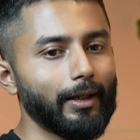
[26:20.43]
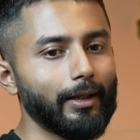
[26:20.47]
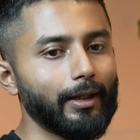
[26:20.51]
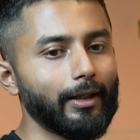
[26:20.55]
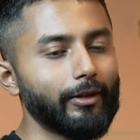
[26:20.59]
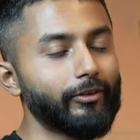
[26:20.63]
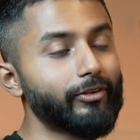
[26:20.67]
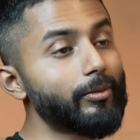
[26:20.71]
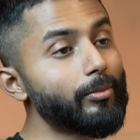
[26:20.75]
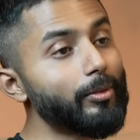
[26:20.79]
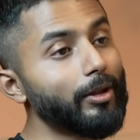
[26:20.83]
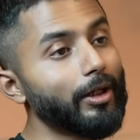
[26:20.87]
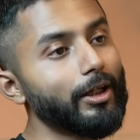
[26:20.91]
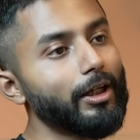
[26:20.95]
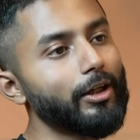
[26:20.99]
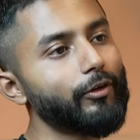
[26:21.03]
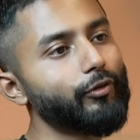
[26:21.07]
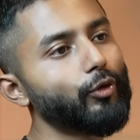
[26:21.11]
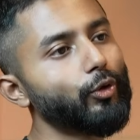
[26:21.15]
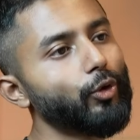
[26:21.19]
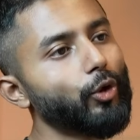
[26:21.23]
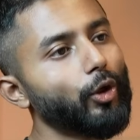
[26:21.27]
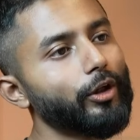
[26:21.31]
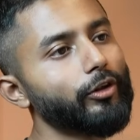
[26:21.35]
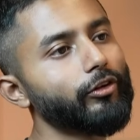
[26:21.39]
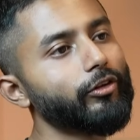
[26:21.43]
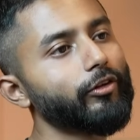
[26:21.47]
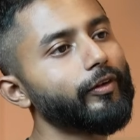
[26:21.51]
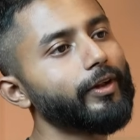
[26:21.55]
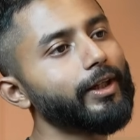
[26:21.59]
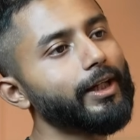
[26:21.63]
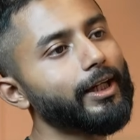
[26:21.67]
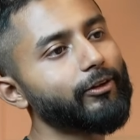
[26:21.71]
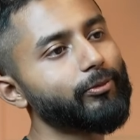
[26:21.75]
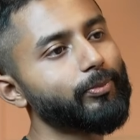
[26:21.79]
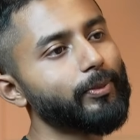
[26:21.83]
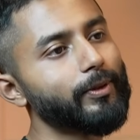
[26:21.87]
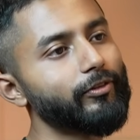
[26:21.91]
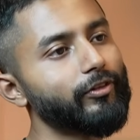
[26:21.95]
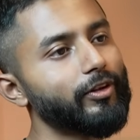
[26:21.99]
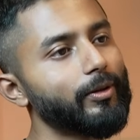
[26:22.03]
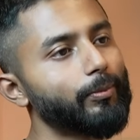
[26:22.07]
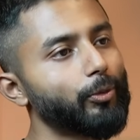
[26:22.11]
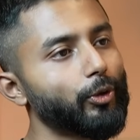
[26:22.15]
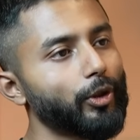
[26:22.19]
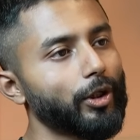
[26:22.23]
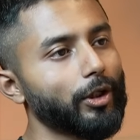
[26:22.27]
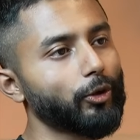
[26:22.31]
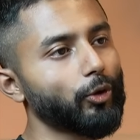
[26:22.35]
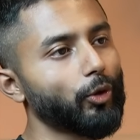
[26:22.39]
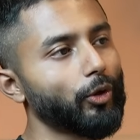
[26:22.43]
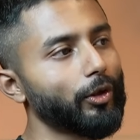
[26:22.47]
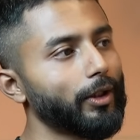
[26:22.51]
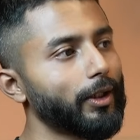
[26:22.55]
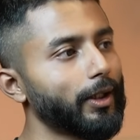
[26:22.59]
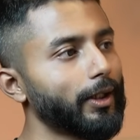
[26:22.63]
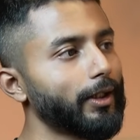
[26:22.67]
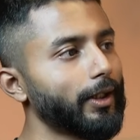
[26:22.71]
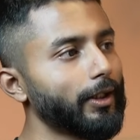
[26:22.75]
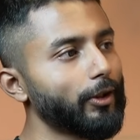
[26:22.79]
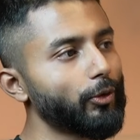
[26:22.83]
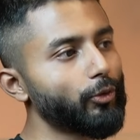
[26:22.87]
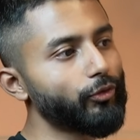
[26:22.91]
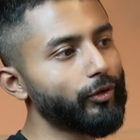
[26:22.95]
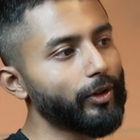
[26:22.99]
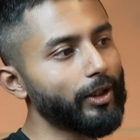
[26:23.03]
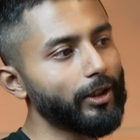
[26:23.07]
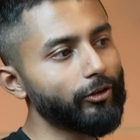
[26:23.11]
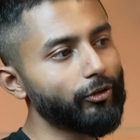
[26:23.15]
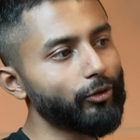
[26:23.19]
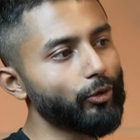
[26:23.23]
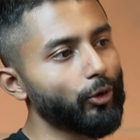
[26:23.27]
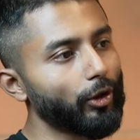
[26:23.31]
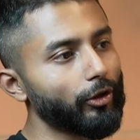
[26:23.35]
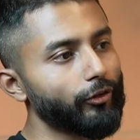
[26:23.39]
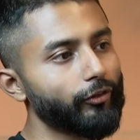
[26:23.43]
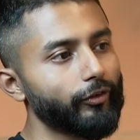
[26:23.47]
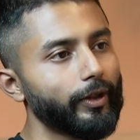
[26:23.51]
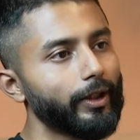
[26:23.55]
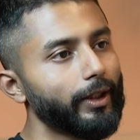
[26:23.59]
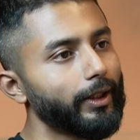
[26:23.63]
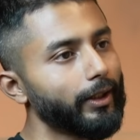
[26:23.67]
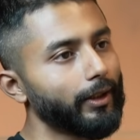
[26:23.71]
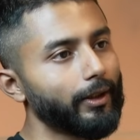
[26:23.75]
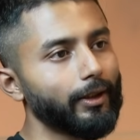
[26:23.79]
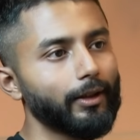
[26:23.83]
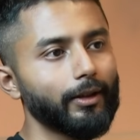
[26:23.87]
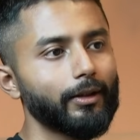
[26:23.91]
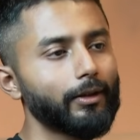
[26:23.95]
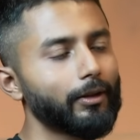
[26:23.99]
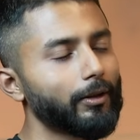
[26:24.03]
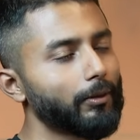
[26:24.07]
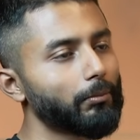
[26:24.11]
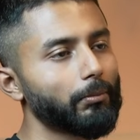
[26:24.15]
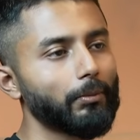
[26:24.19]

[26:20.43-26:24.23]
similarly, if you launch a very expensive product online and you say it's not selling